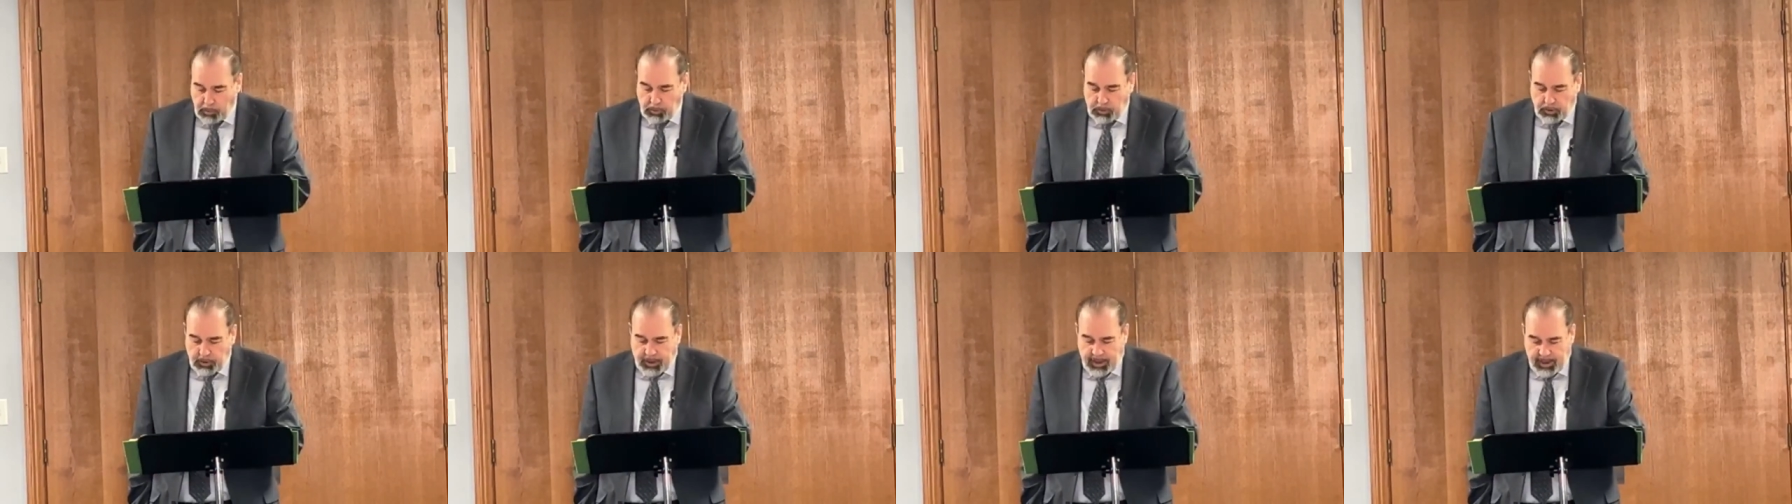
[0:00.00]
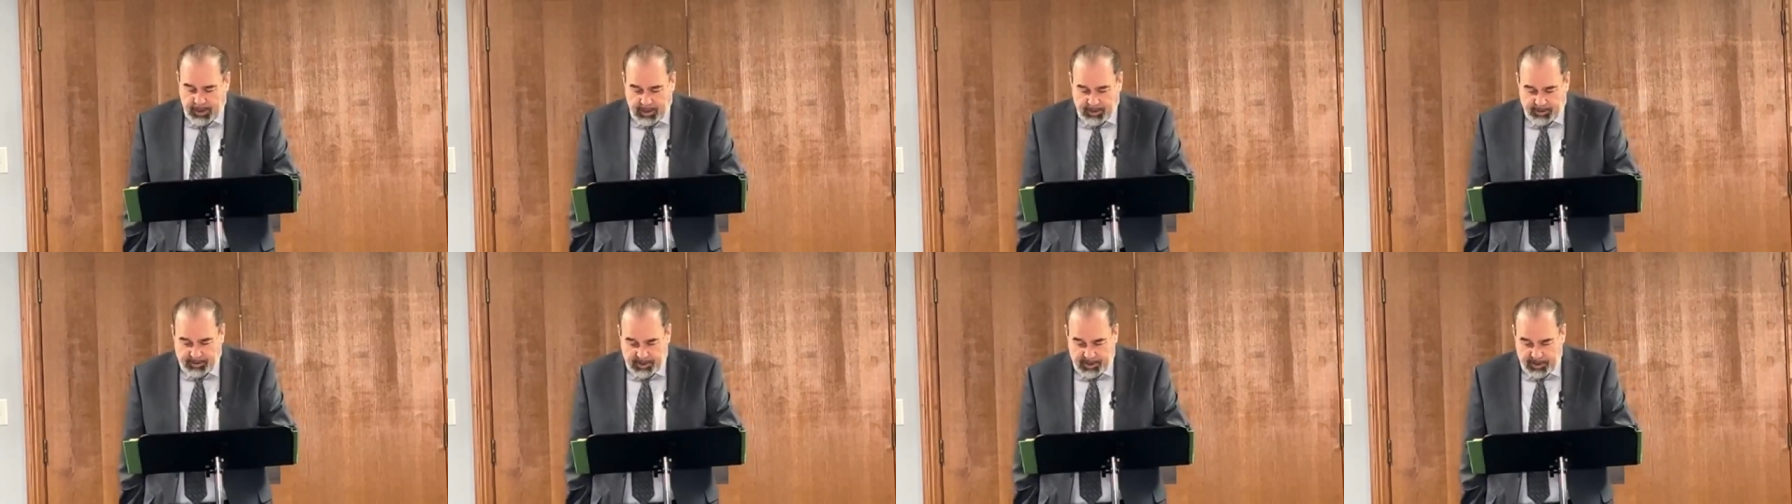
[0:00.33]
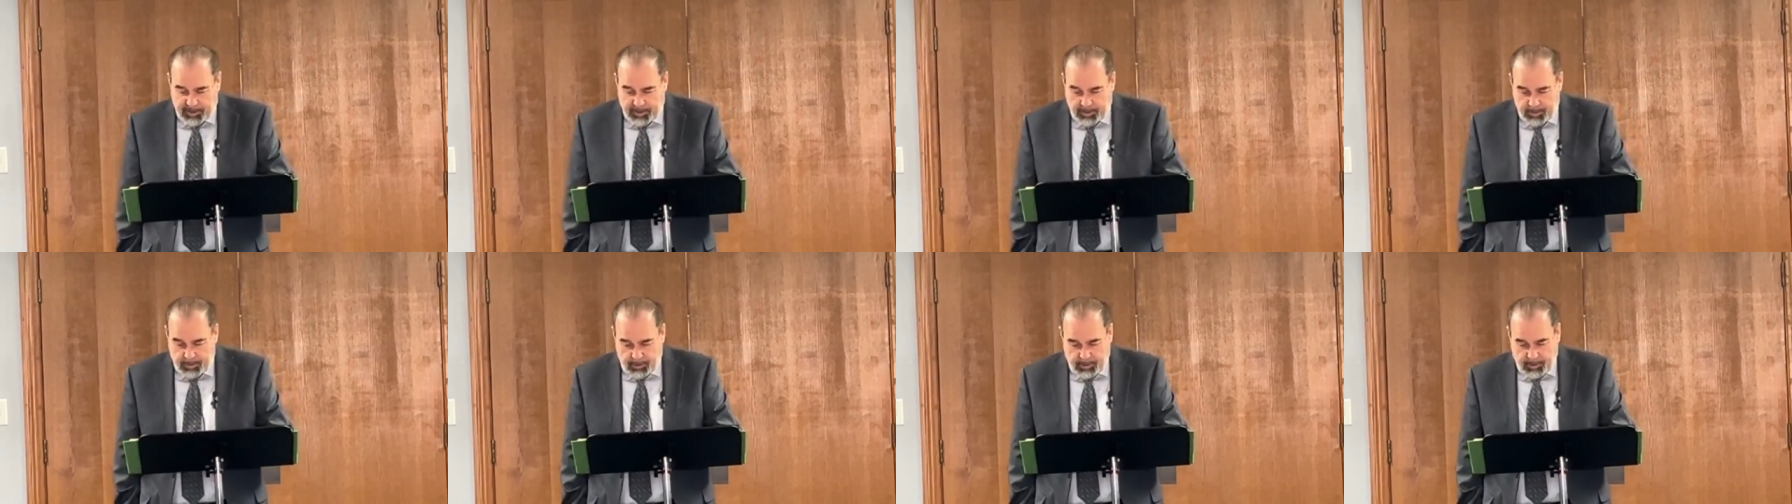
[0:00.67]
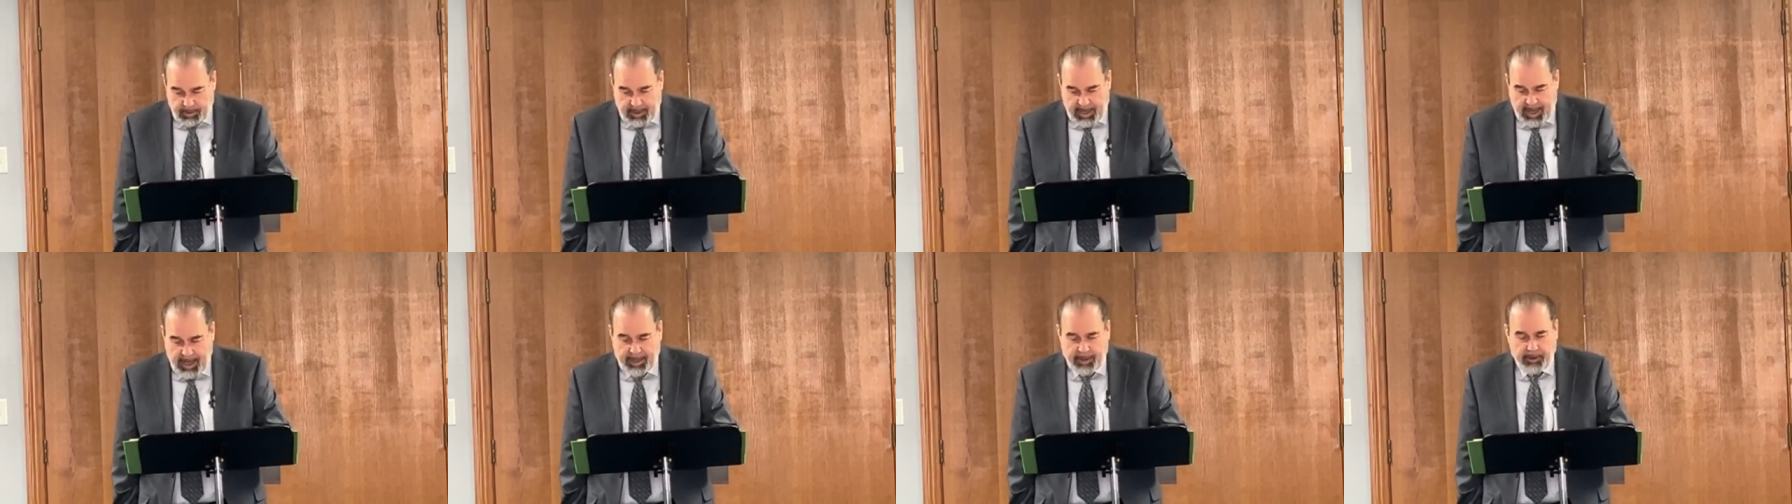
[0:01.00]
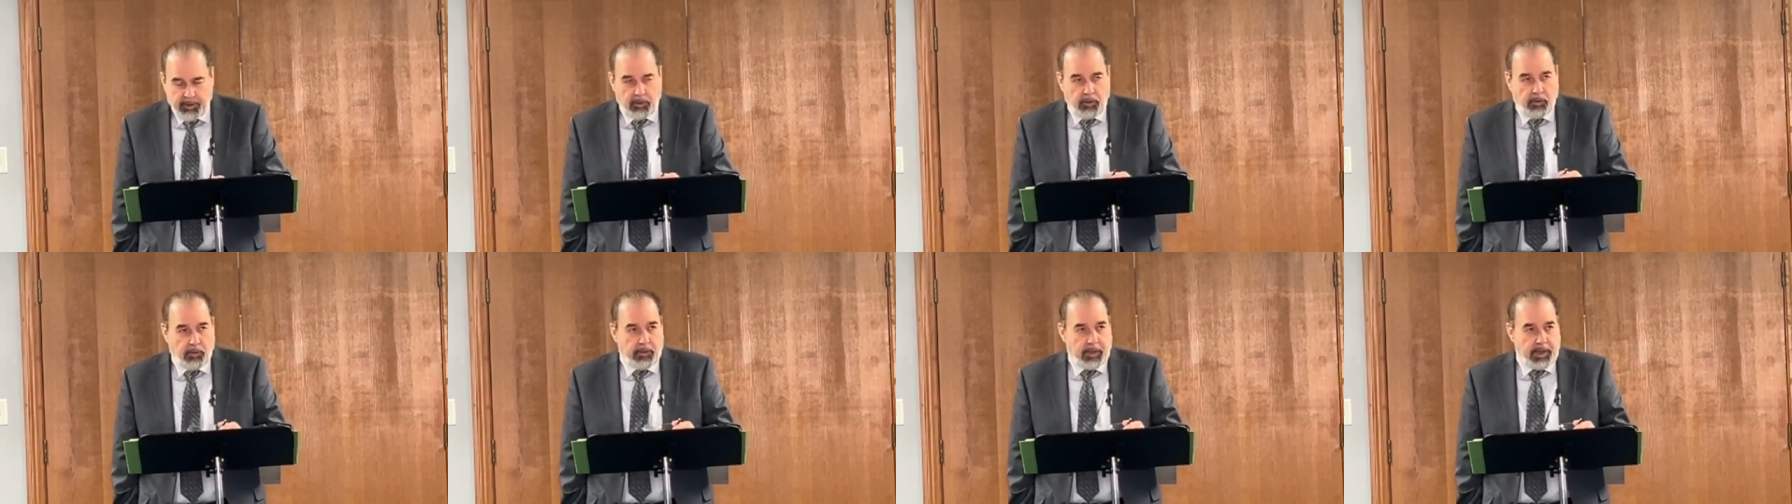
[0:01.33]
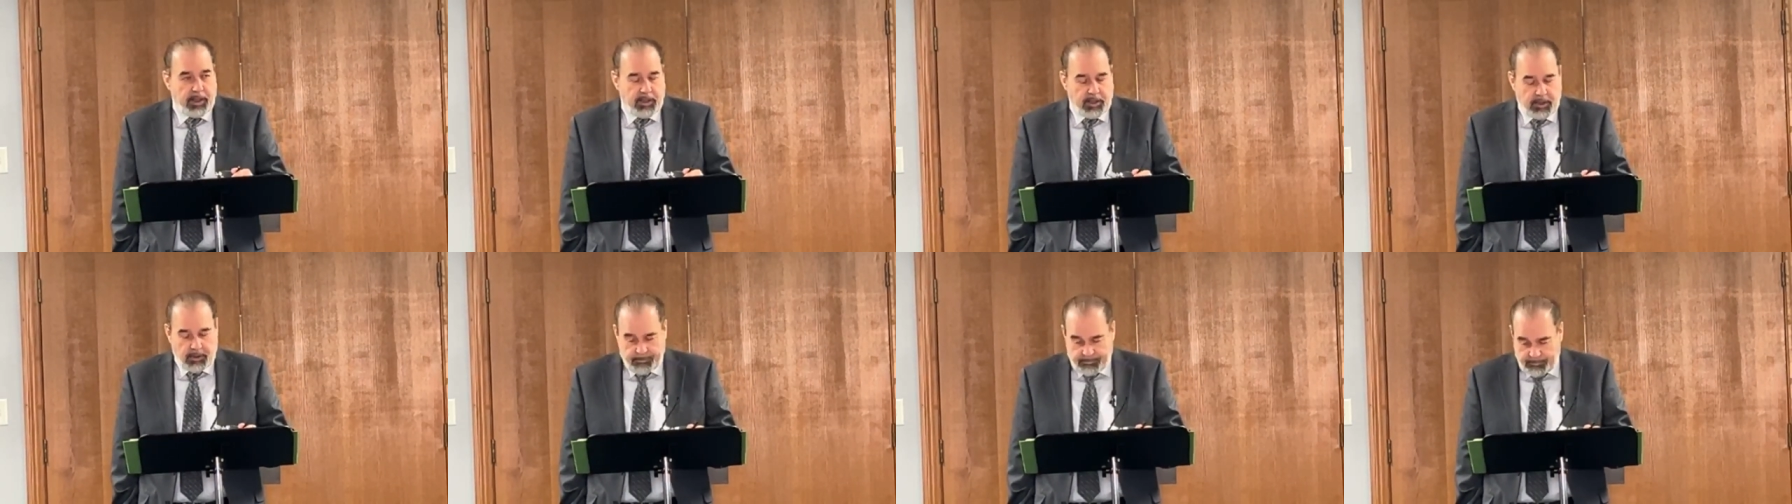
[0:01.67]
we're looking at these
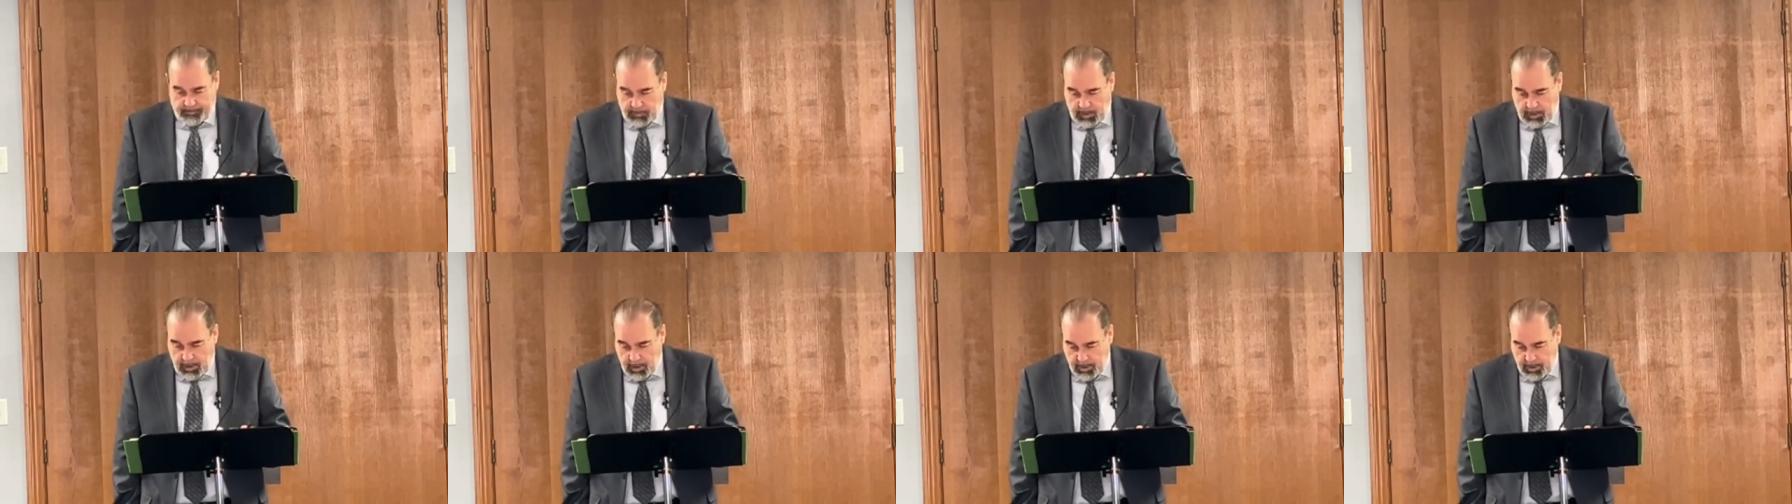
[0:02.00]
categories,